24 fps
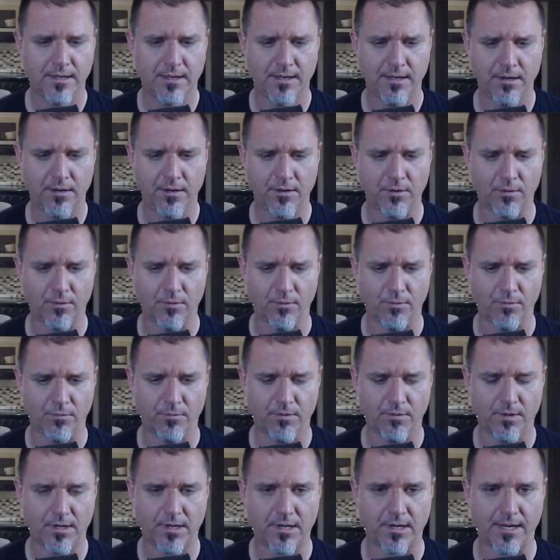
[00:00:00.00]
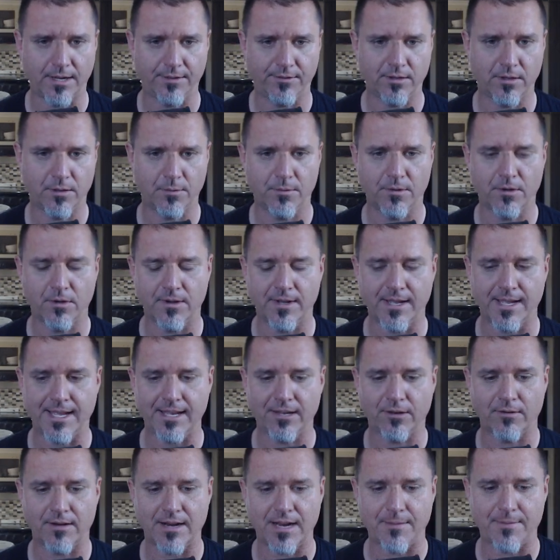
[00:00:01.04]
No. Alright, so we'll go
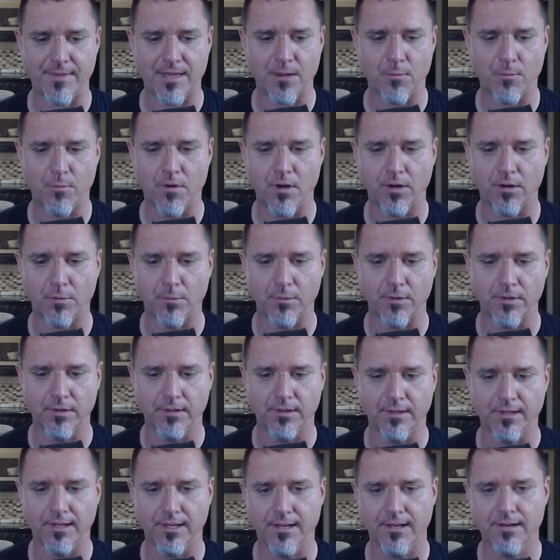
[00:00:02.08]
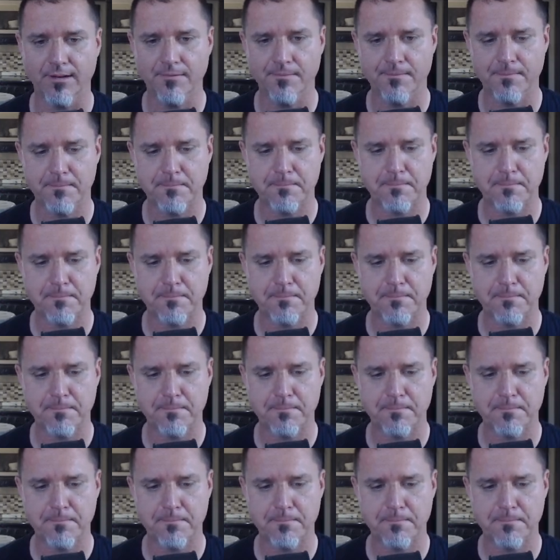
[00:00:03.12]
ahead and grab that water world then.